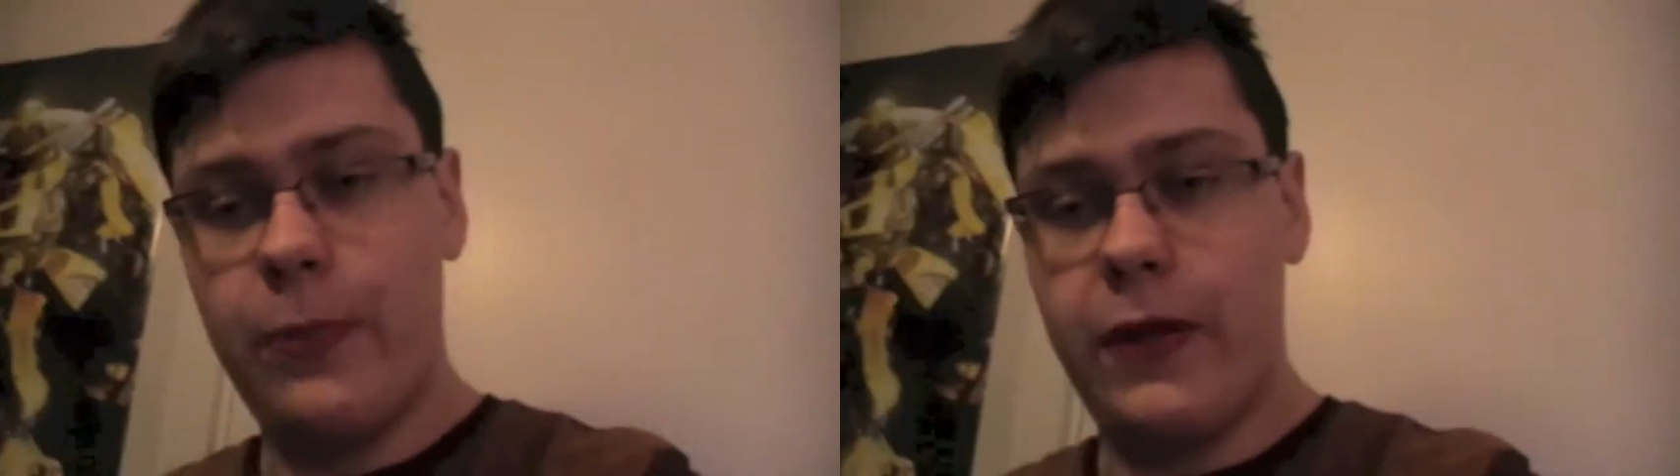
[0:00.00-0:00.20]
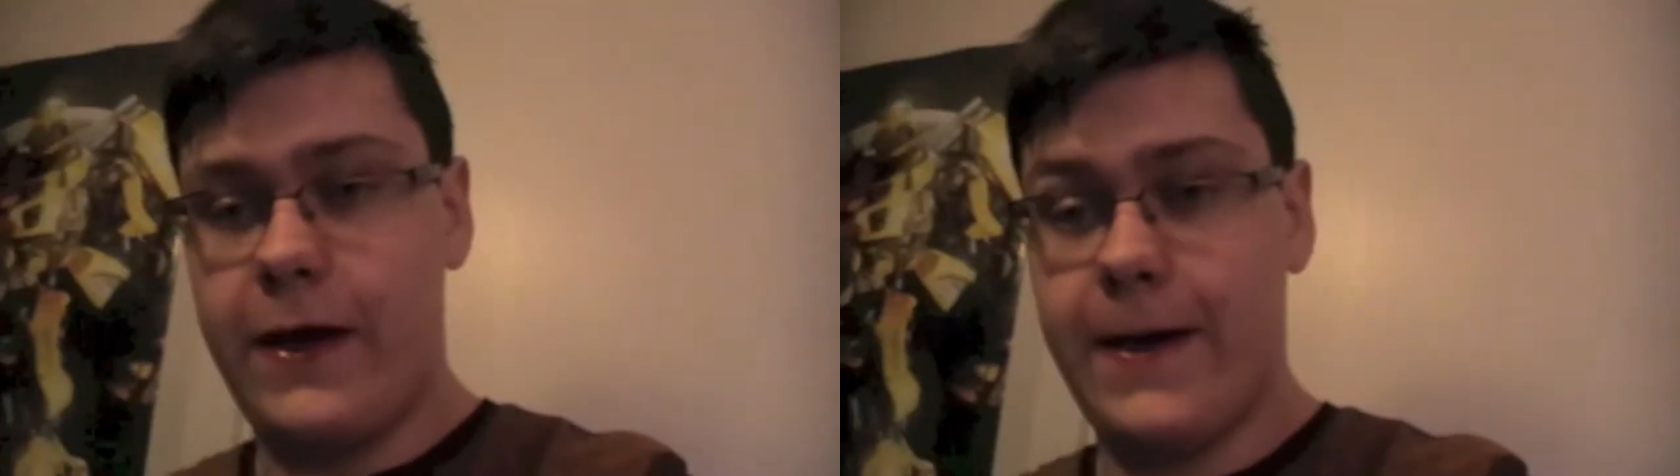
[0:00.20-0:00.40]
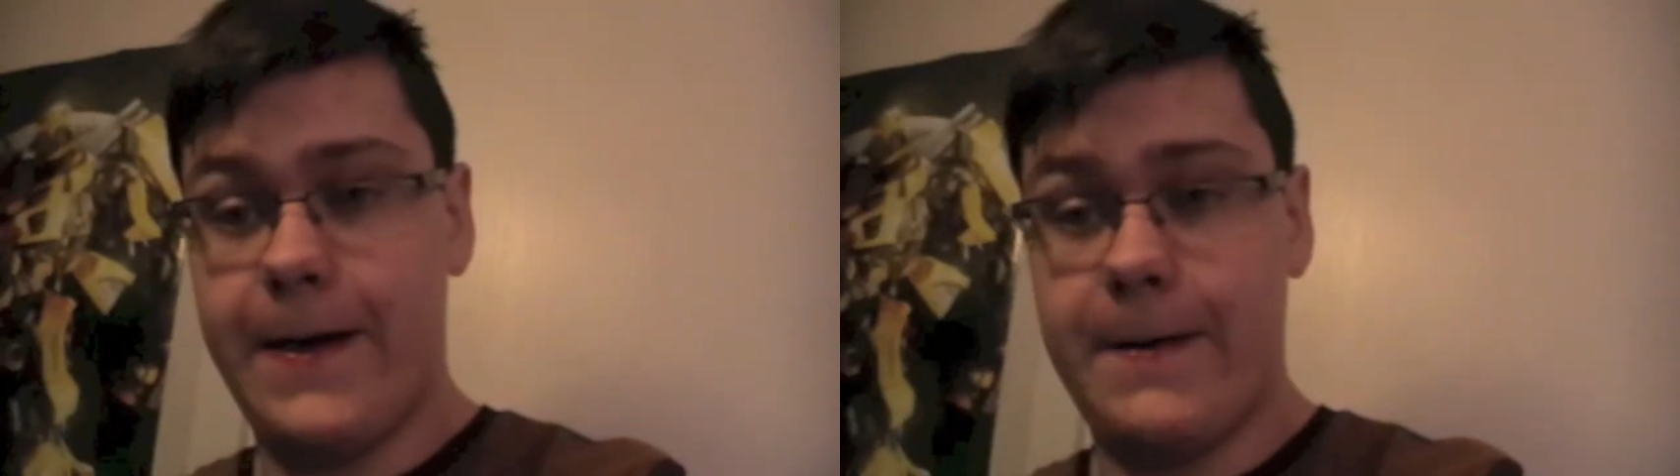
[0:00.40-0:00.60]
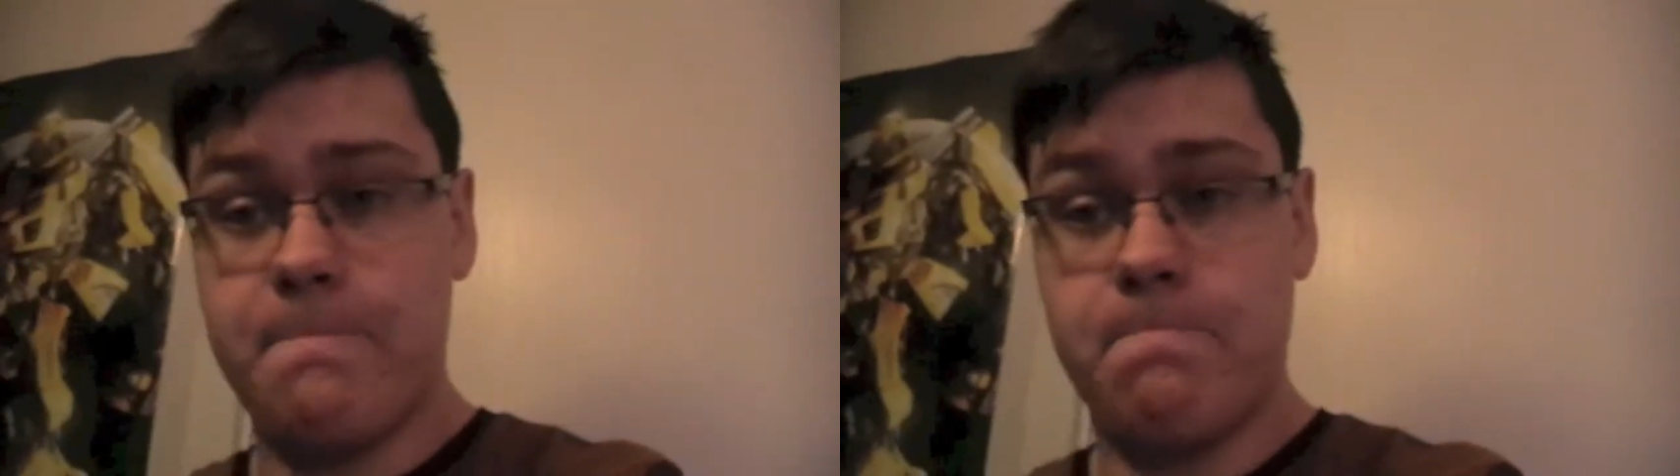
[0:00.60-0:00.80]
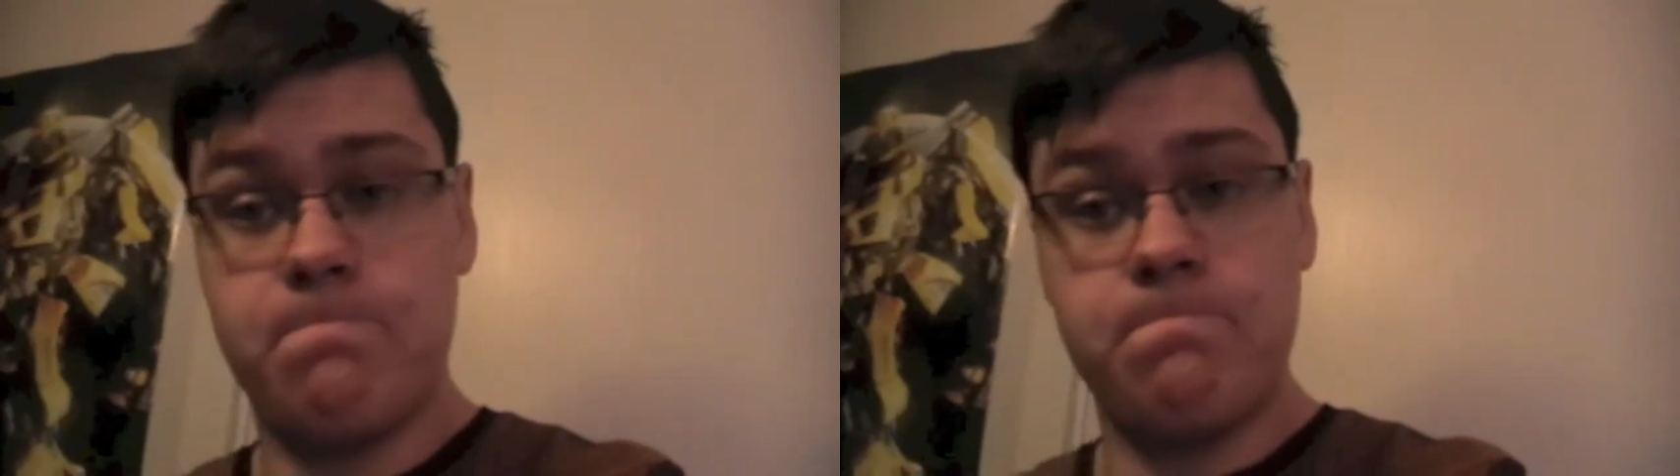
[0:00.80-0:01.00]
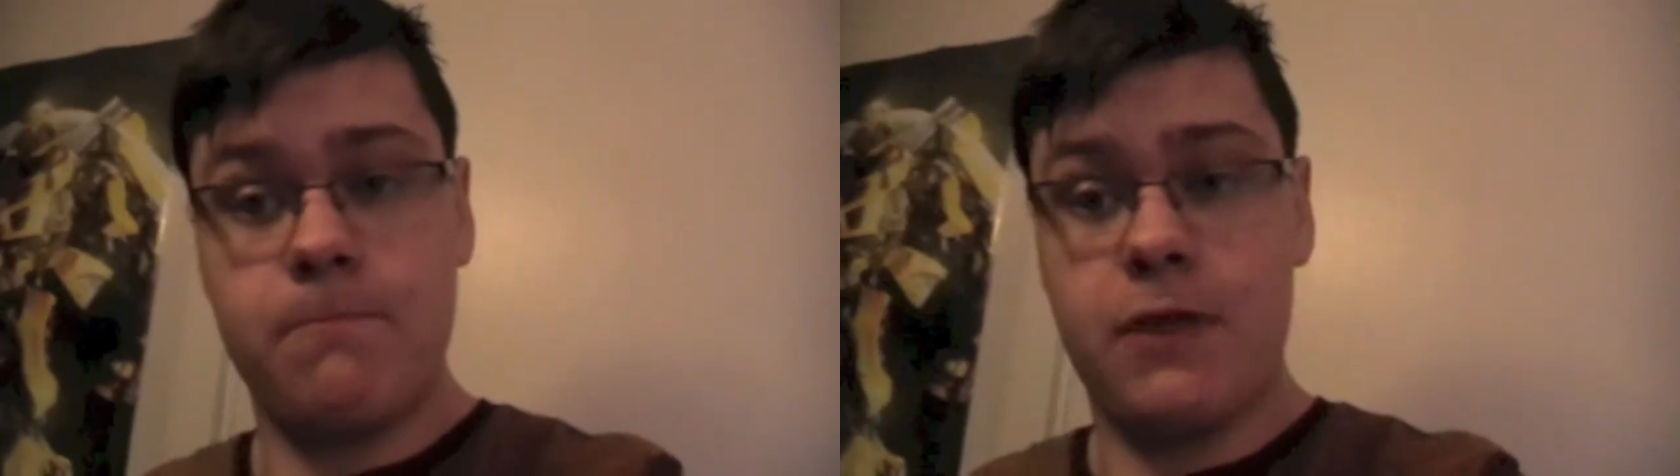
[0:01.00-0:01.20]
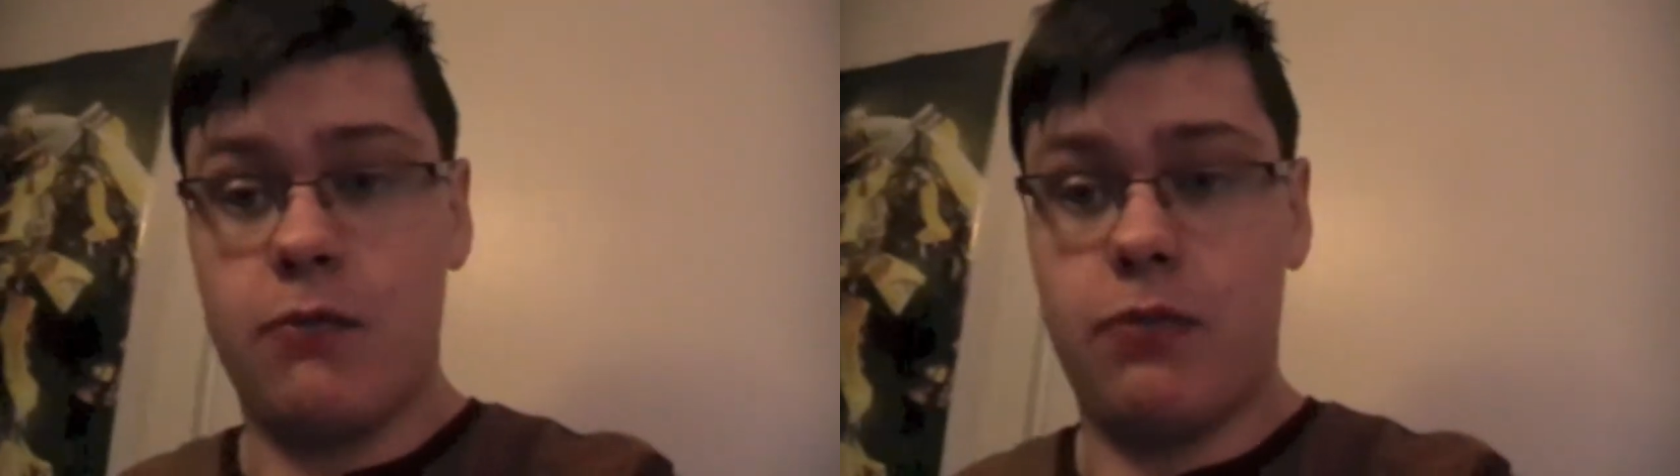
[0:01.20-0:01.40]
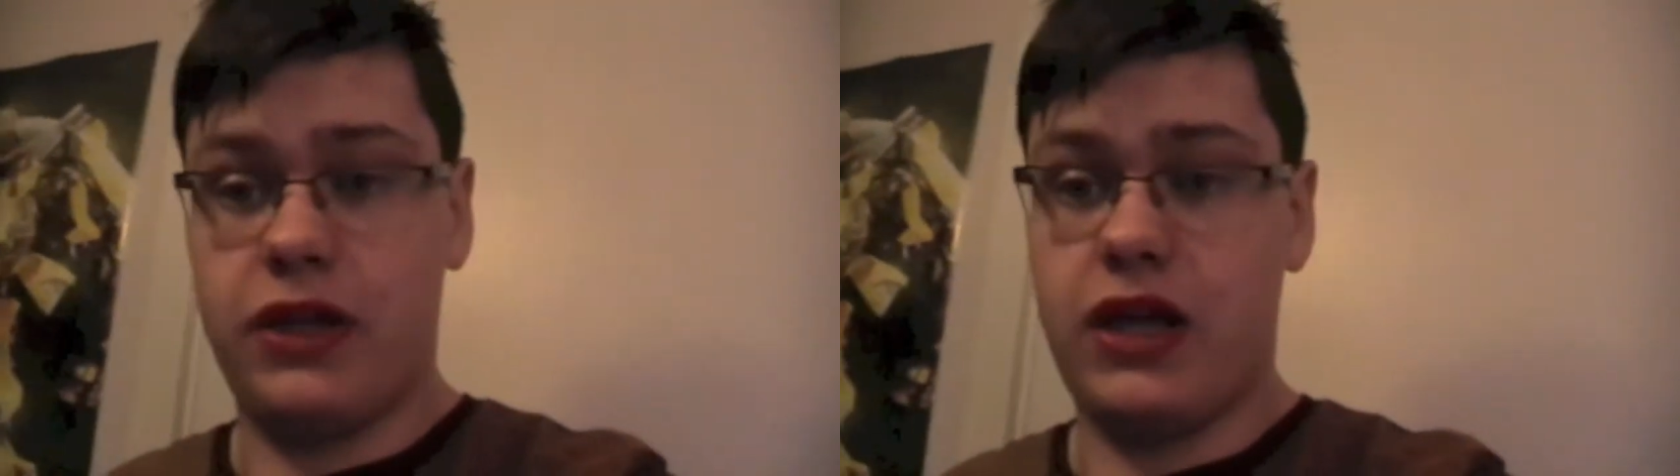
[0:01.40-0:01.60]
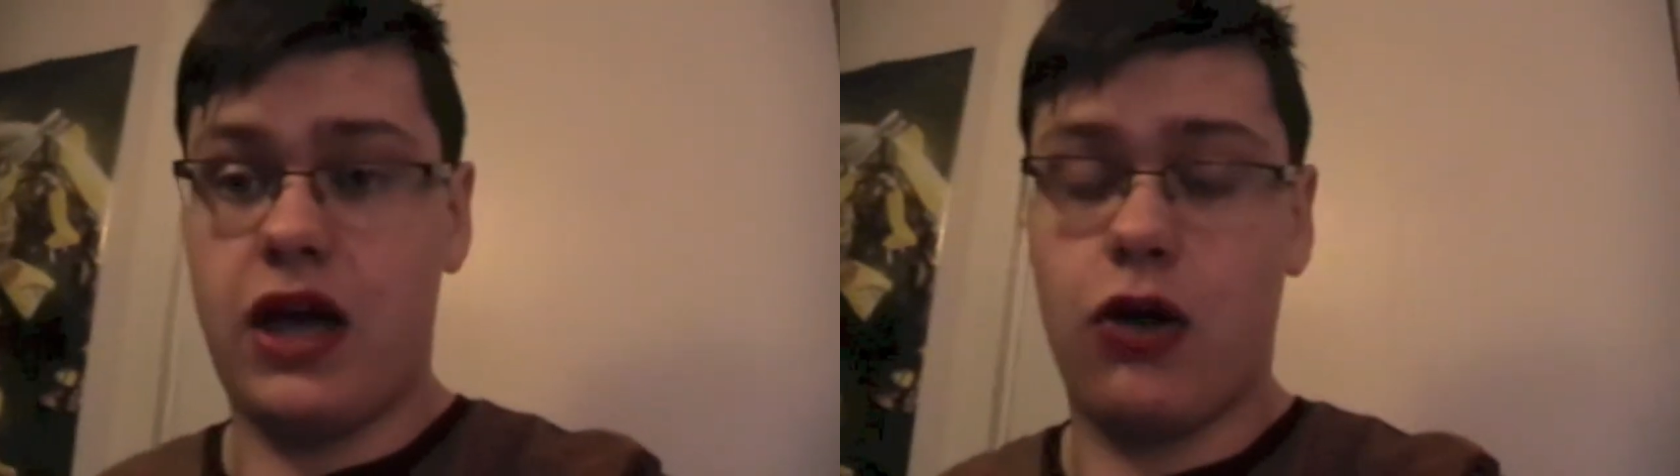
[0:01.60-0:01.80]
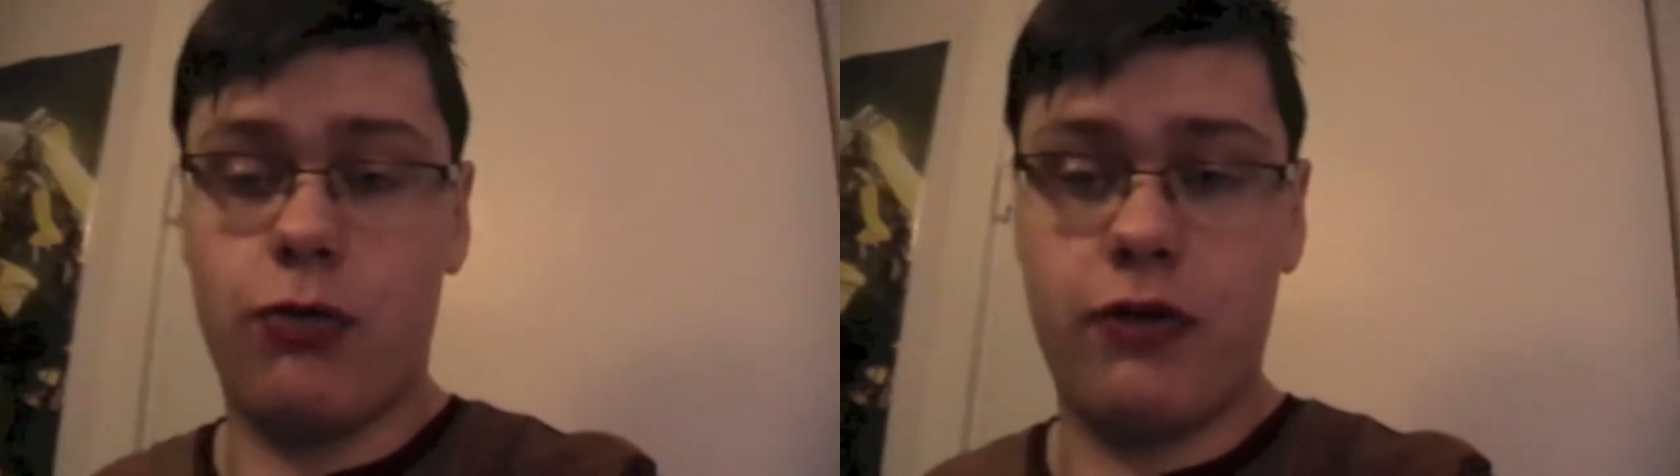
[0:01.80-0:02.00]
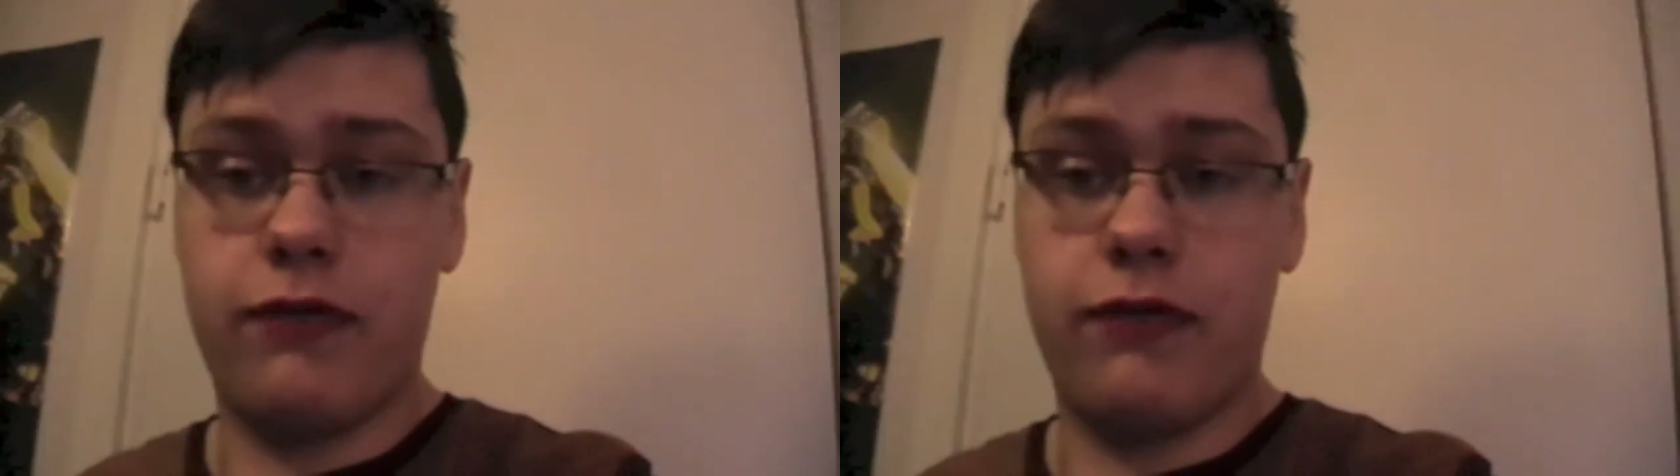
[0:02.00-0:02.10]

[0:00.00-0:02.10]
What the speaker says: But yeah, I hope